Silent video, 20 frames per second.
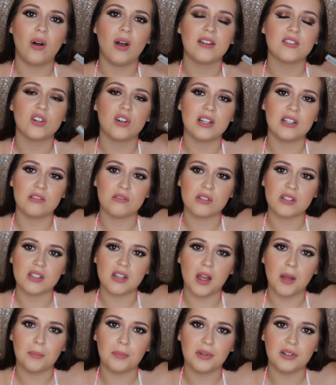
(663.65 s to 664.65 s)
I got a little
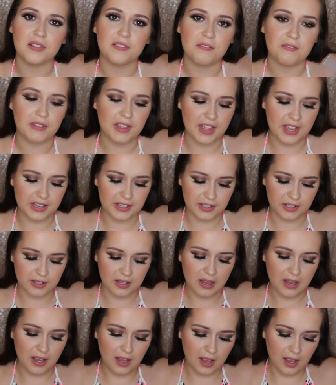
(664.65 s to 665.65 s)
sample of this,
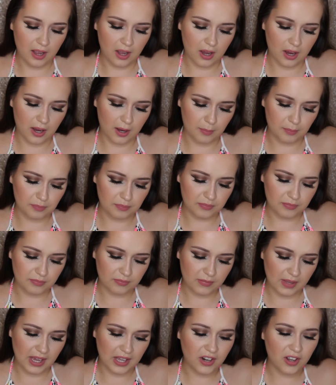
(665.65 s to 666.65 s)
and
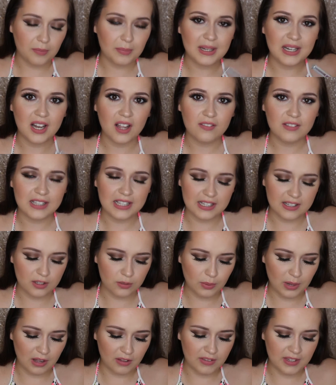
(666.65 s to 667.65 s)
I've been loving this as
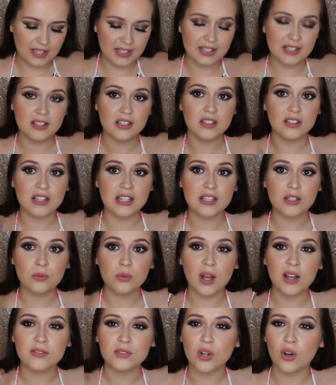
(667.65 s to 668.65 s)
well. This is
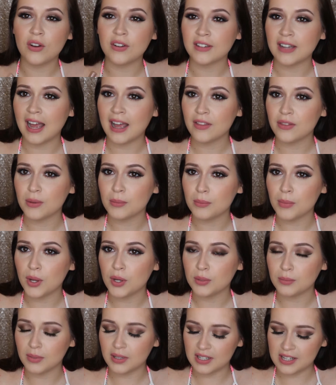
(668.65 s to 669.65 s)
what I've gotten at the
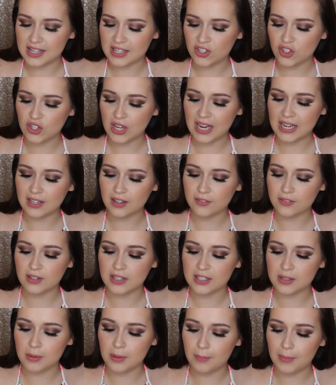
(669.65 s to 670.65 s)
moment. This shade I feel
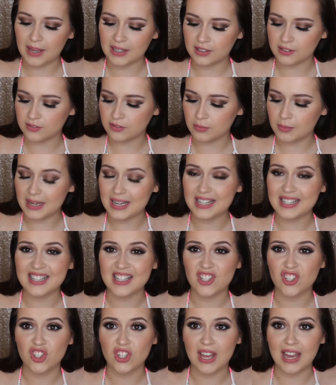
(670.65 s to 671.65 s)
is a bit better for me. It's
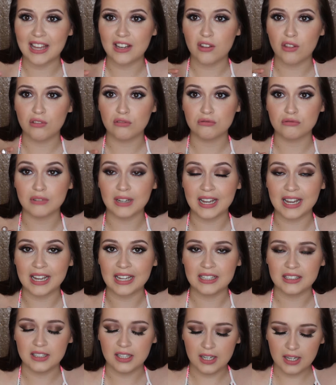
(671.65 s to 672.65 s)
in shade 3.